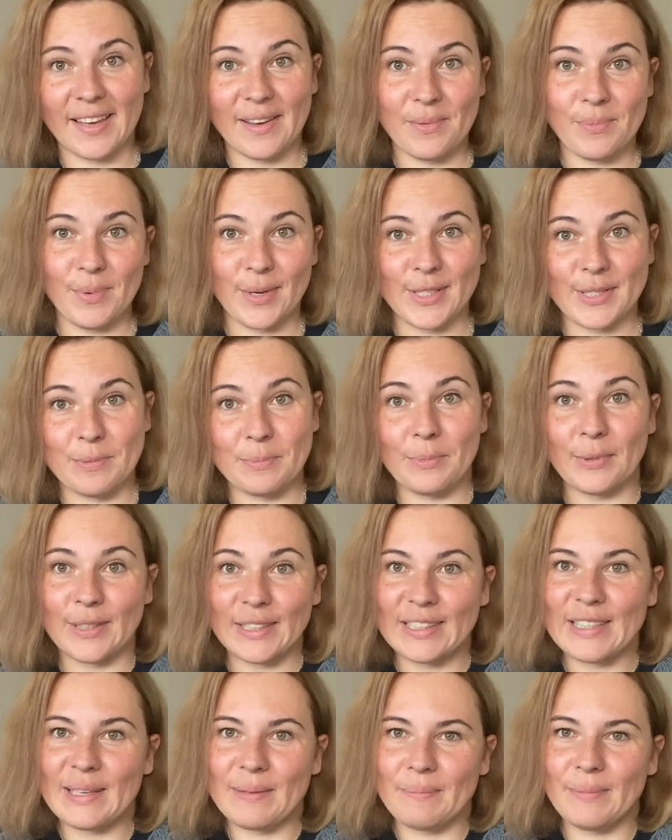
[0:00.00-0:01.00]
was
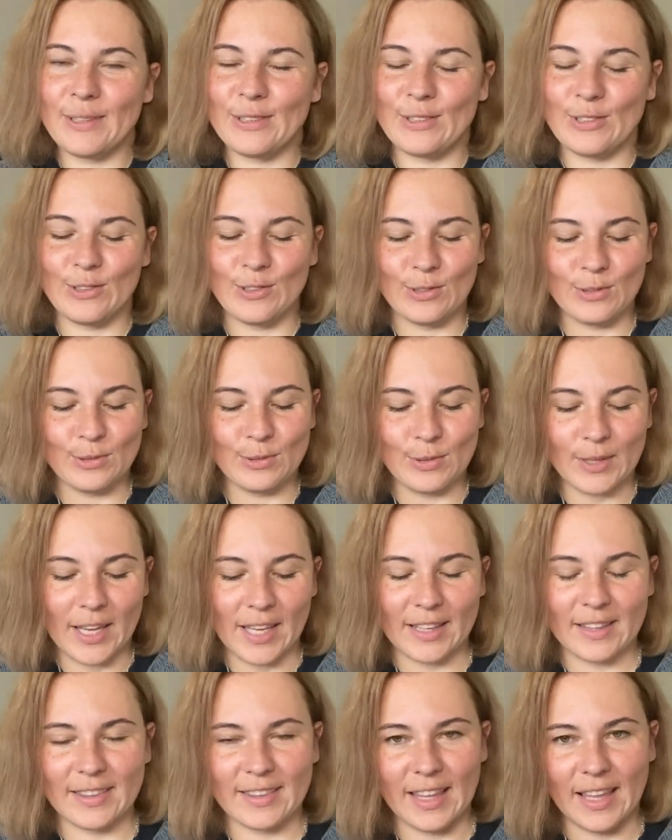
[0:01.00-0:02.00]
wanted me to do,
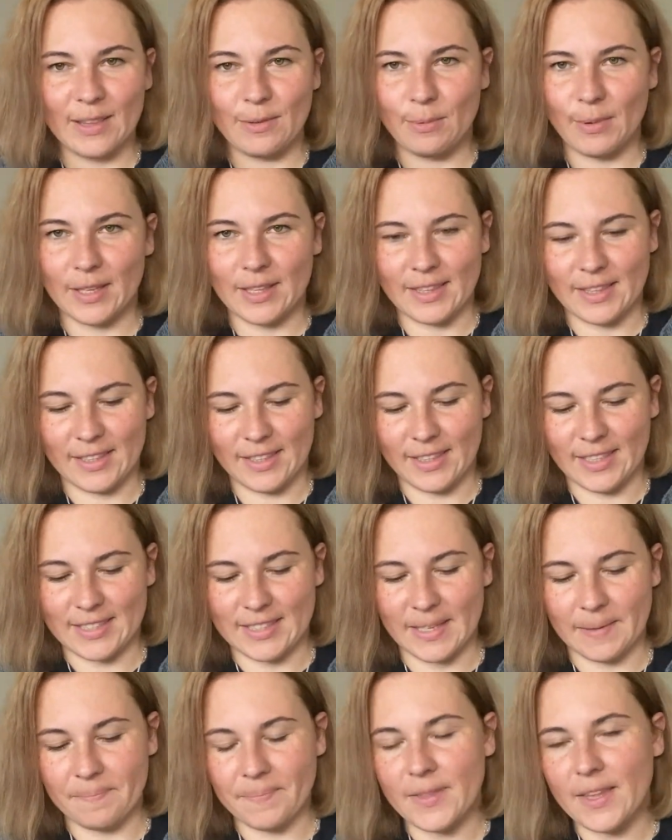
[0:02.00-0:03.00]
and that went
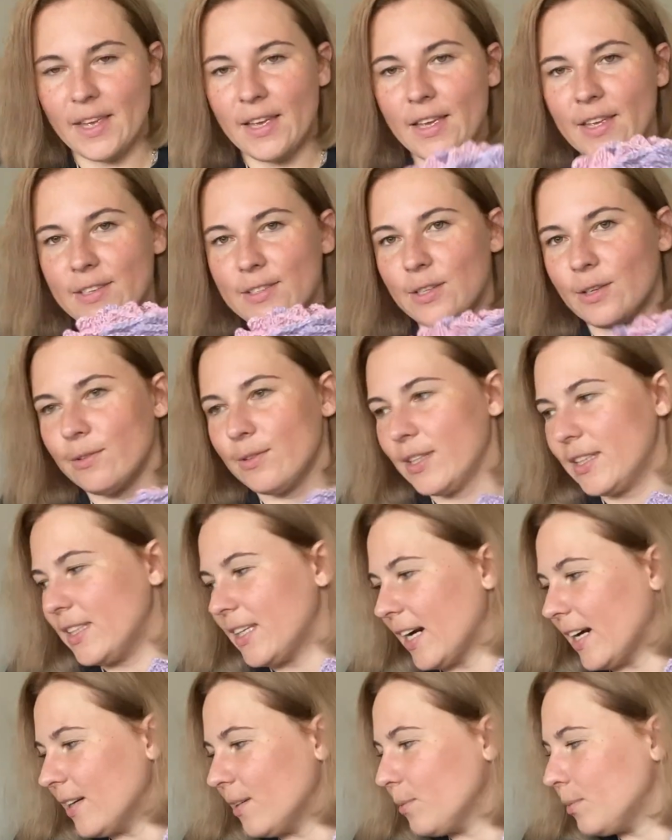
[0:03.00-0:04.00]
easy. So the
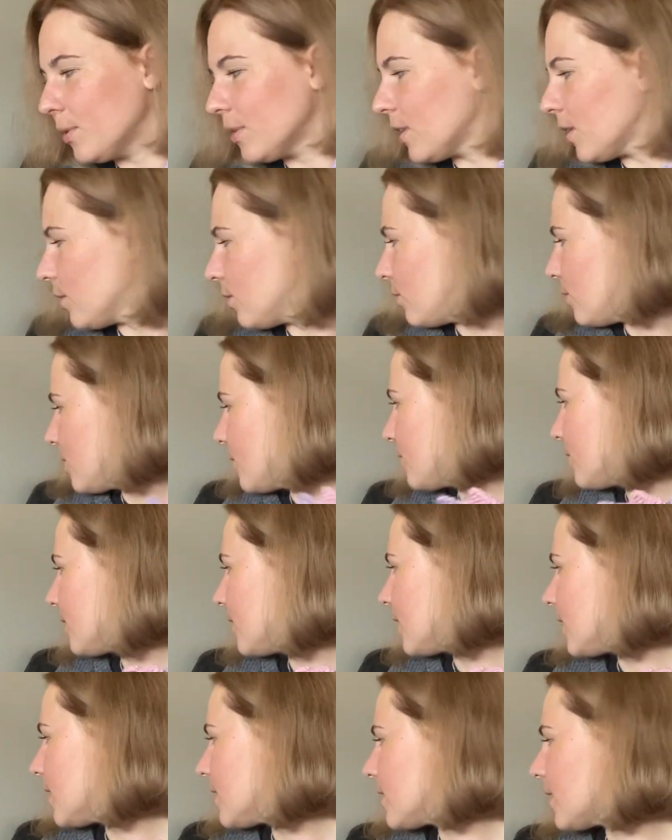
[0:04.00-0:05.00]
yarn what I used for
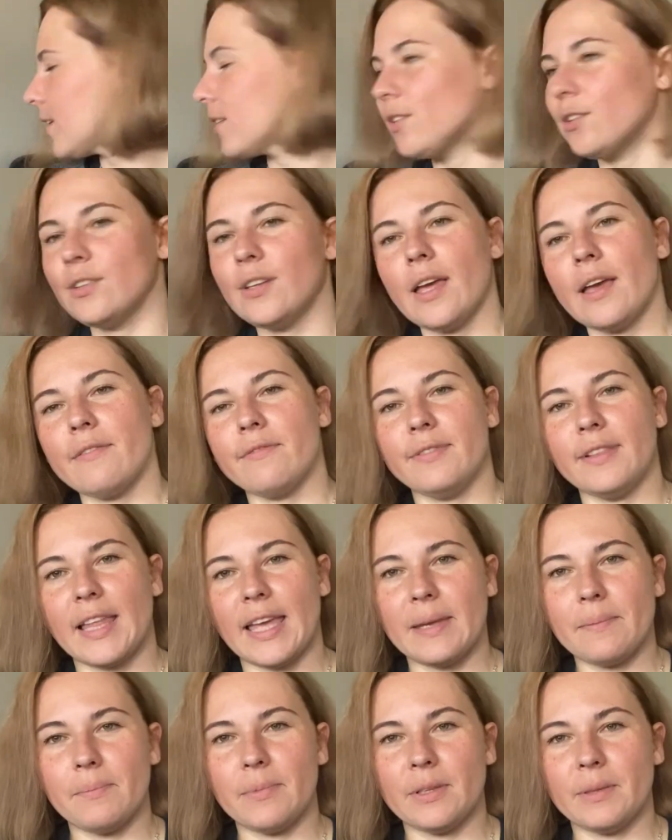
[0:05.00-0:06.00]
this, I don't have
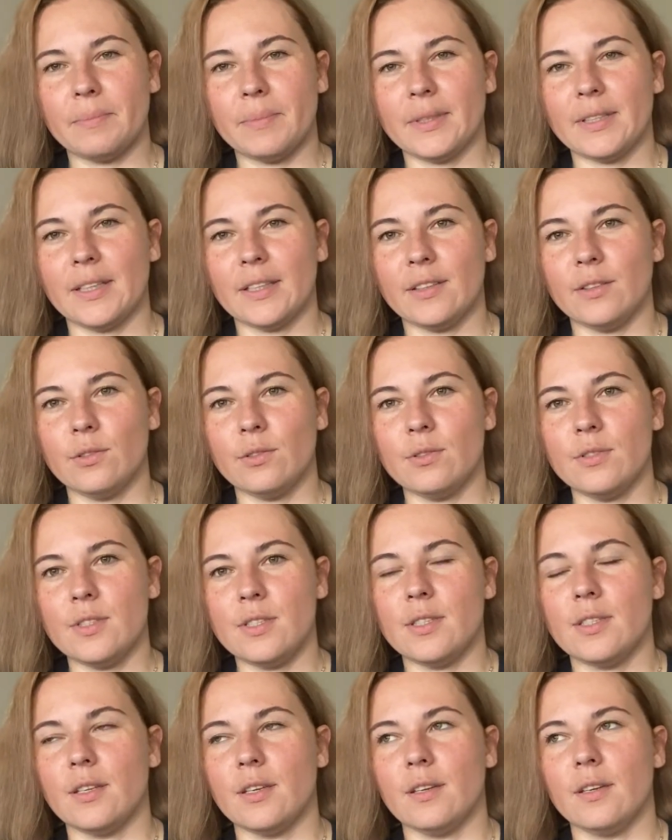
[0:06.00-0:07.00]
label, but I
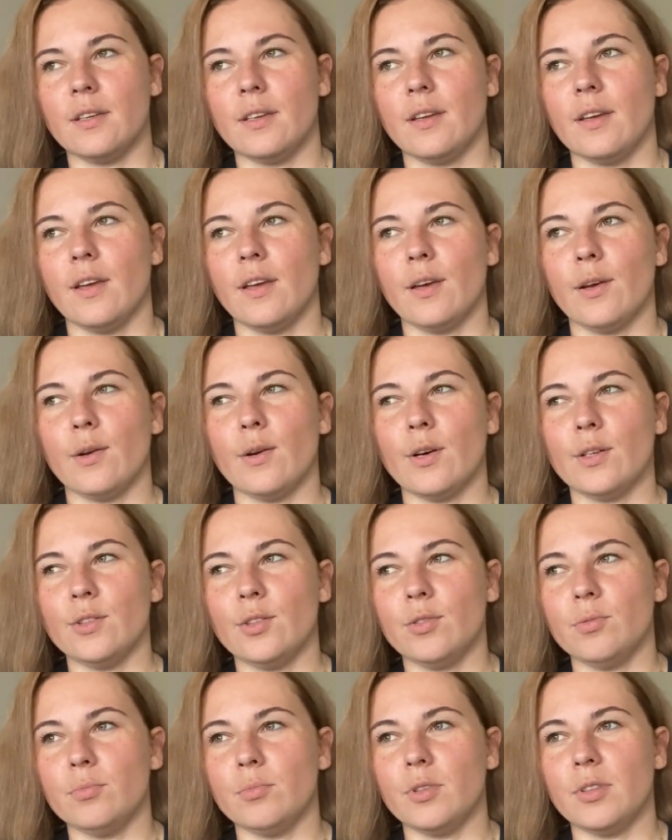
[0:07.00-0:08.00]
used
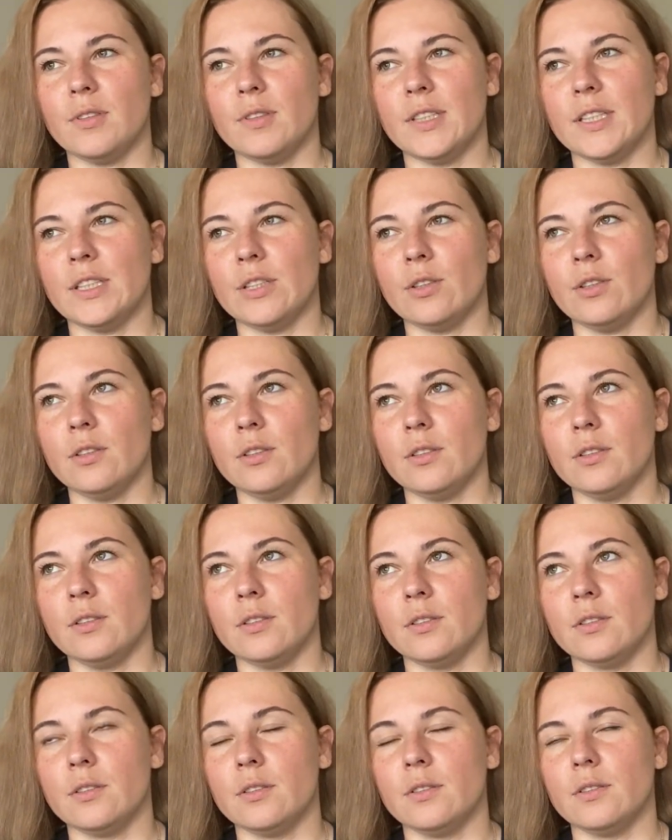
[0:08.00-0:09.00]
cotton merino
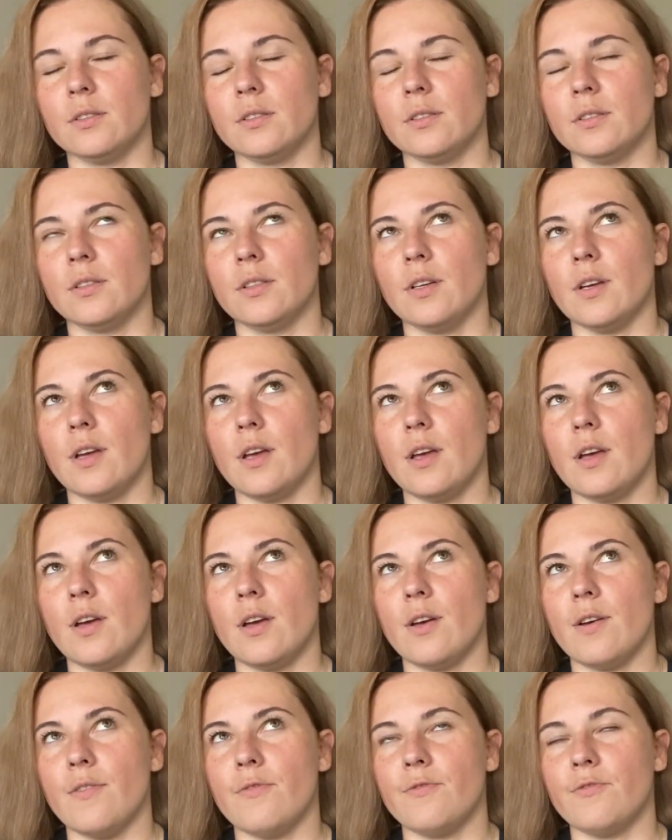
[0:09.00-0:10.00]

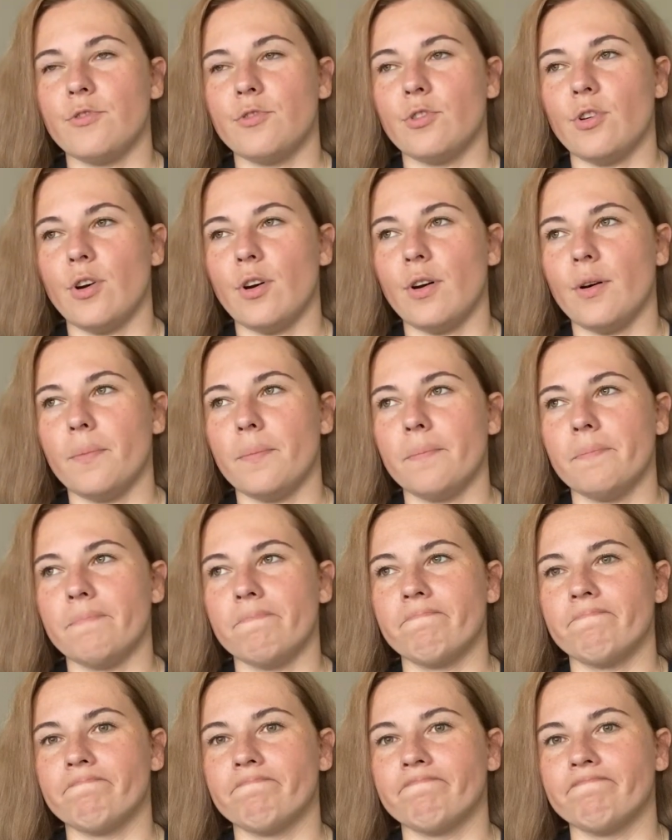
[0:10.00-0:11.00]
from,
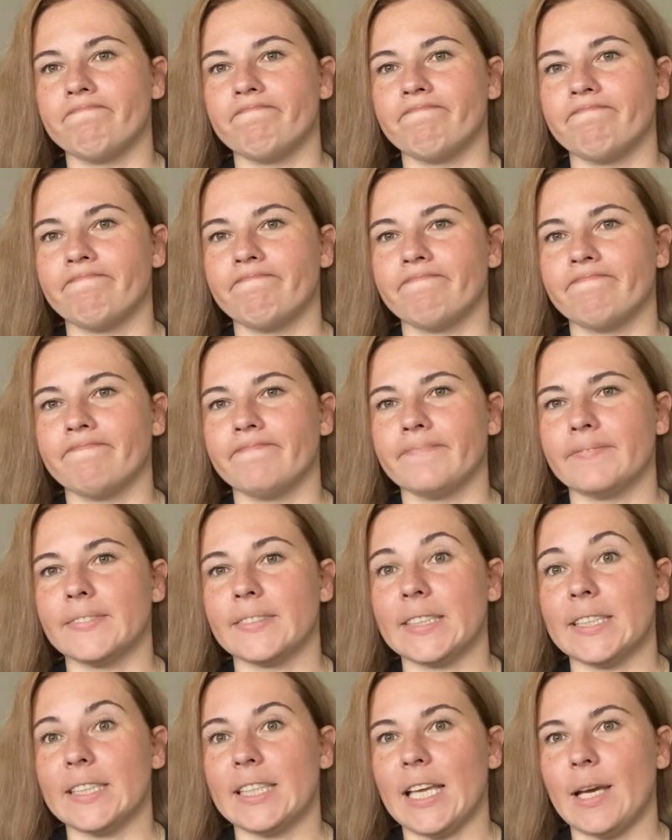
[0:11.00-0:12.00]

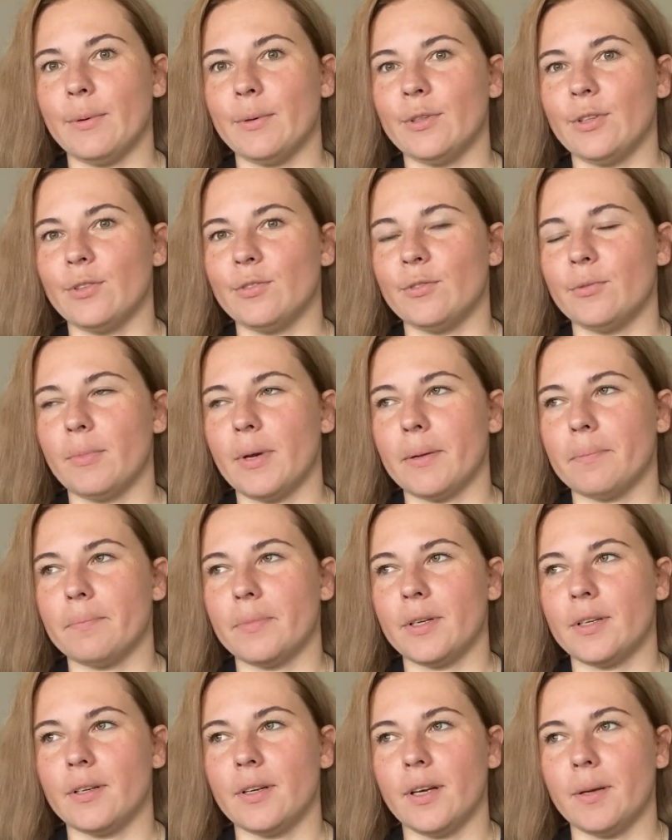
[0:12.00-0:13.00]
now I don't
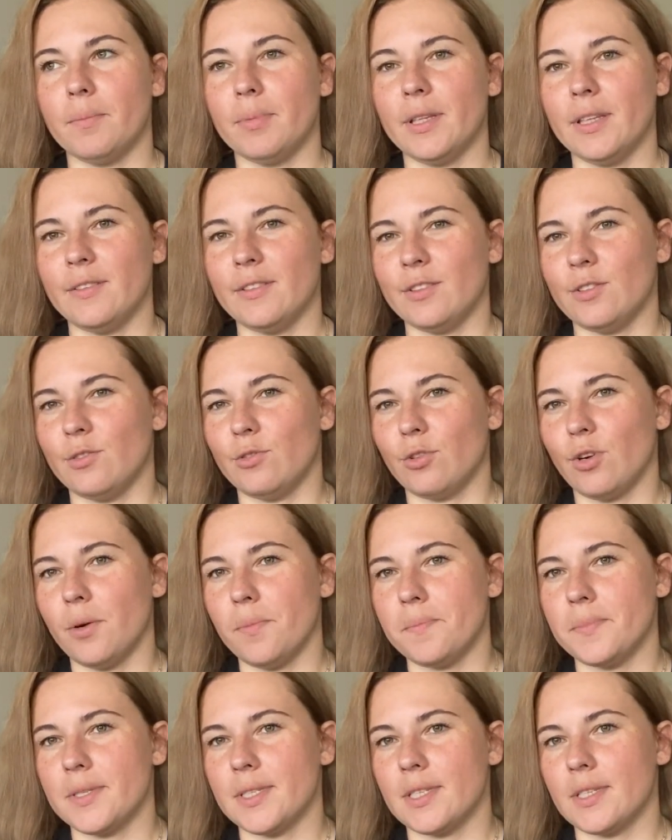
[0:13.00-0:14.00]
remember, I believe it
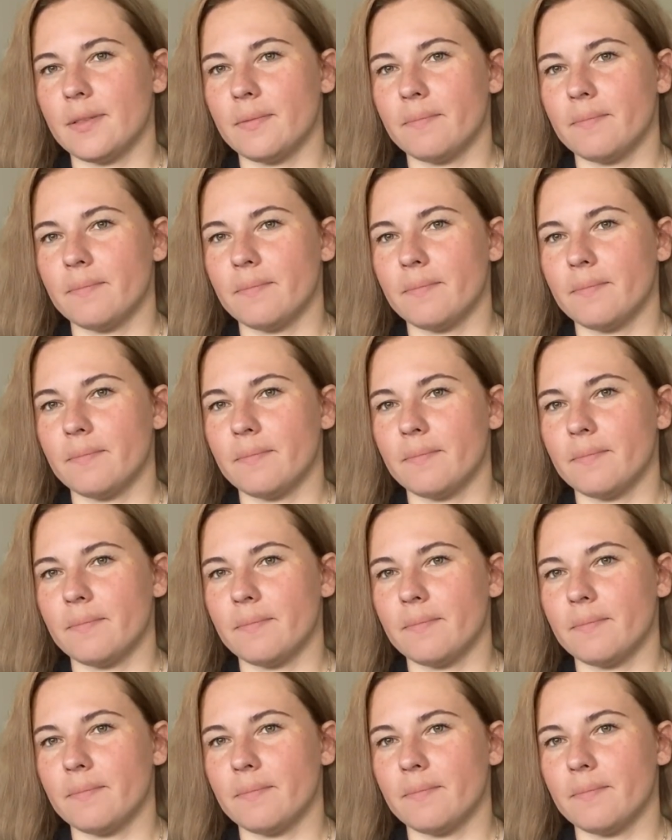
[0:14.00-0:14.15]
drops,